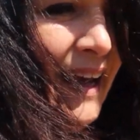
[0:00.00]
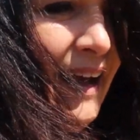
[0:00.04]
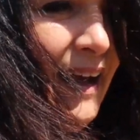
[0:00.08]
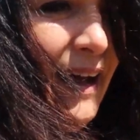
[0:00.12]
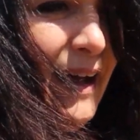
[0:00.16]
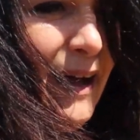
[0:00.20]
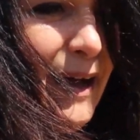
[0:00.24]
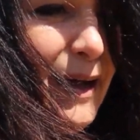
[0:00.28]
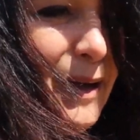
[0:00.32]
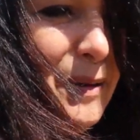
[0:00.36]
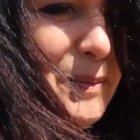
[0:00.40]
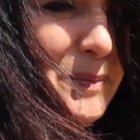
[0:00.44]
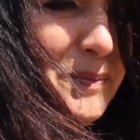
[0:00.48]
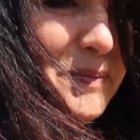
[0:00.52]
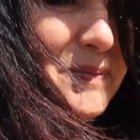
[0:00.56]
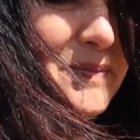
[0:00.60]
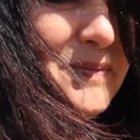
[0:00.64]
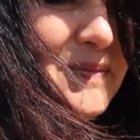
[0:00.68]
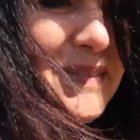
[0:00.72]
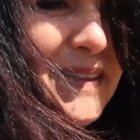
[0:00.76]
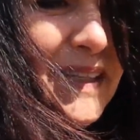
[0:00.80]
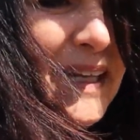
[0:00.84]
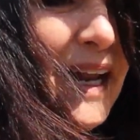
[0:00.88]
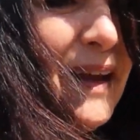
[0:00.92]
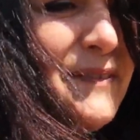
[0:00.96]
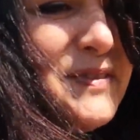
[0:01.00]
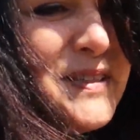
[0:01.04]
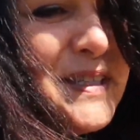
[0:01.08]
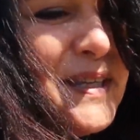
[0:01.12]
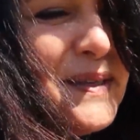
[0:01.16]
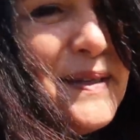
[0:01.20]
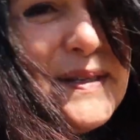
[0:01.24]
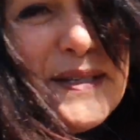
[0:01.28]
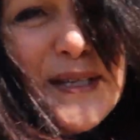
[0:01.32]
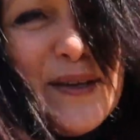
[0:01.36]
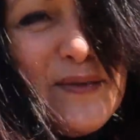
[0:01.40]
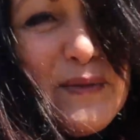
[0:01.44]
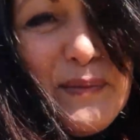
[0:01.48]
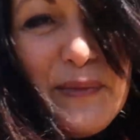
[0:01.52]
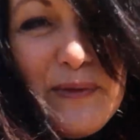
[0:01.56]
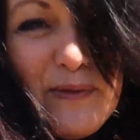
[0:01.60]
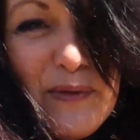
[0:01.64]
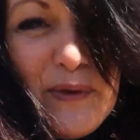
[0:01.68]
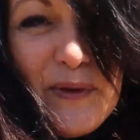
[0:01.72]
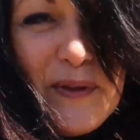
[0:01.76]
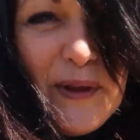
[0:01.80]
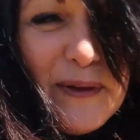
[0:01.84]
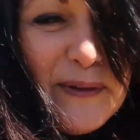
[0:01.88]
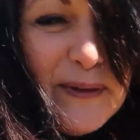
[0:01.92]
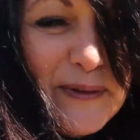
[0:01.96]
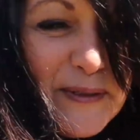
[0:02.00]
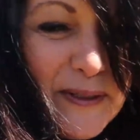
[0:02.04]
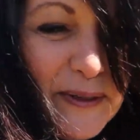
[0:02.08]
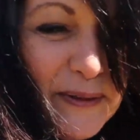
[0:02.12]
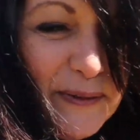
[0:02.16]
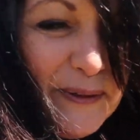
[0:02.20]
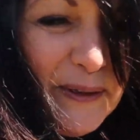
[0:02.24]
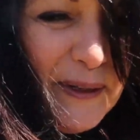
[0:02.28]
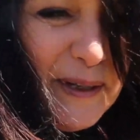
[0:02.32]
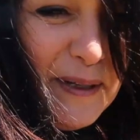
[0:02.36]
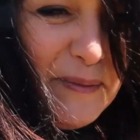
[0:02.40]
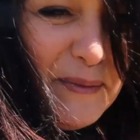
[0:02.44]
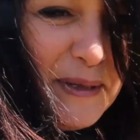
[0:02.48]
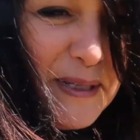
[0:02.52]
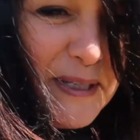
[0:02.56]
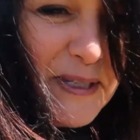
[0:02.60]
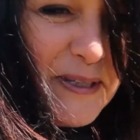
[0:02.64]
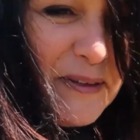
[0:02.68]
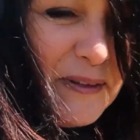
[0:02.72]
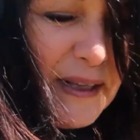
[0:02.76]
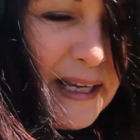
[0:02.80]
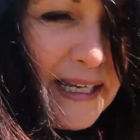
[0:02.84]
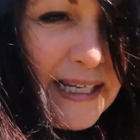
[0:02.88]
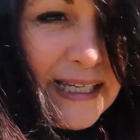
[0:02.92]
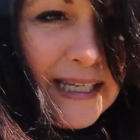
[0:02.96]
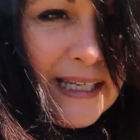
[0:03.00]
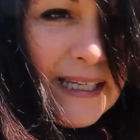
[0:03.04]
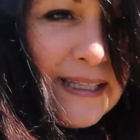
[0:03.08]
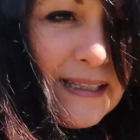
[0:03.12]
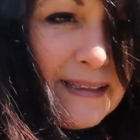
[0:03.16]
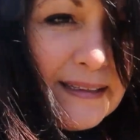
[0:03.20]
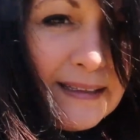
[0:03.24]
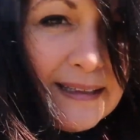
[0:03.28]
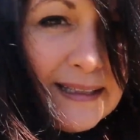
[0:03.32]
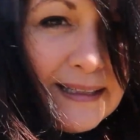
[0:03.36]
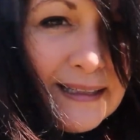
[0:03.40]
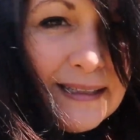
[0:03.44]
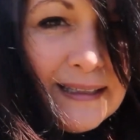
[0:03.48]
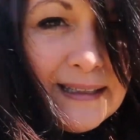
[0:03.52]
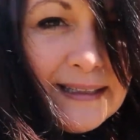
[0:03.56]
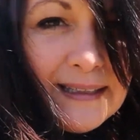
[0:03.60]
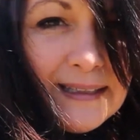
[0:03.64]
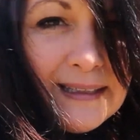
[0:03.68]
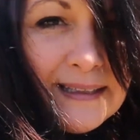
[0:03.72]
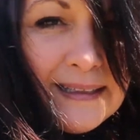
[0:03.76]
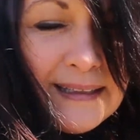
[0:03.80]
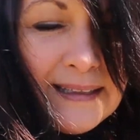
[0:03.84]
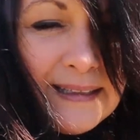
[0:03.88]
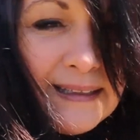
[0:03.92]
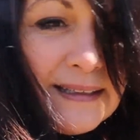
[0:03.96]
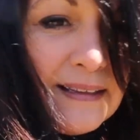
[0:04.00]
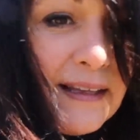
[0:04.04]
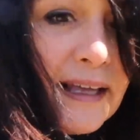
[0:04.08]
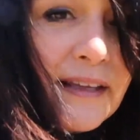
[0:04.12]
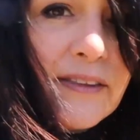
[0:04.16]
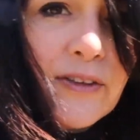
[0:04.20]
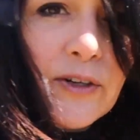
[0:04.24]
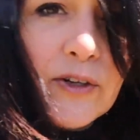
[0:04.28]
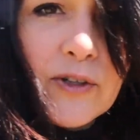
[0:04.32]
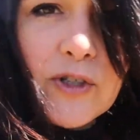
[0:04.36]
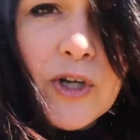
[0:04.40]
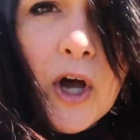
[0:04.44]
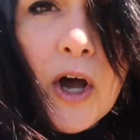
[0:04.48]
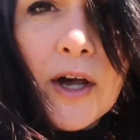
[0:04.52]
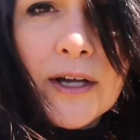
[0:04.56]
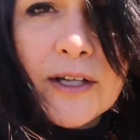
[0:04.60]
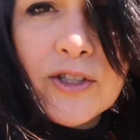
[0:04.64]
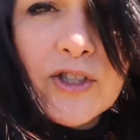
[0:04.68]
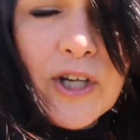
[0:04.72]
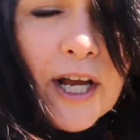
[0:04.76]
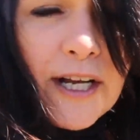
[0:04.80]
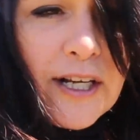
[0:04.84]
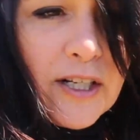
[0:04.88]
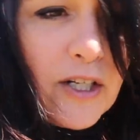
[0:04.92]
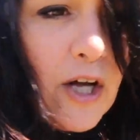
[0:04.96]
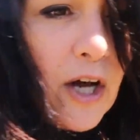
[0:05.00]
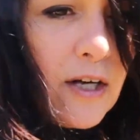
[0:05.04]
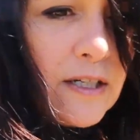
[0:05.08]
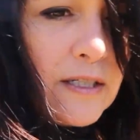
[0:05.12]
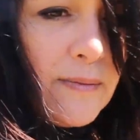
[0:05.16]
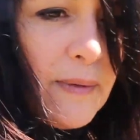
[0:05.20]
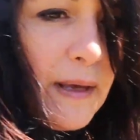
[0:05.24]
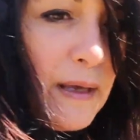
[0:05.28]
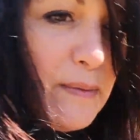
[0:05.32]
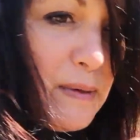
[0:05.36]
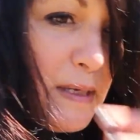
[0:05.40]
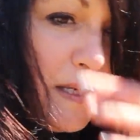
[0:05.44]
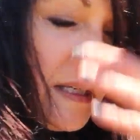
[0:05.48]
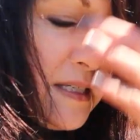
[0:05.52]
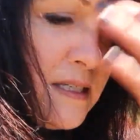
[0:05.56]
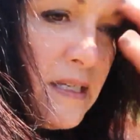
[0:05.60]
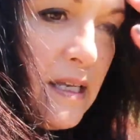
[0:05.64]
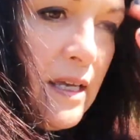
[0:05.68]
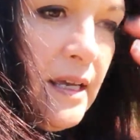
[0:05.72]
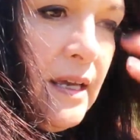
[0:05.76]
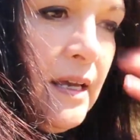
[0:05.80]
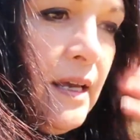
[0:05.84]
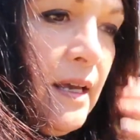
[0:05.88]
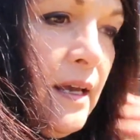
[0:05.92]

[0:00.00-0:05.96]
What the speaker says: And I've seen this even before they lose their ligaments. They're like, like they're trying to talk to babies.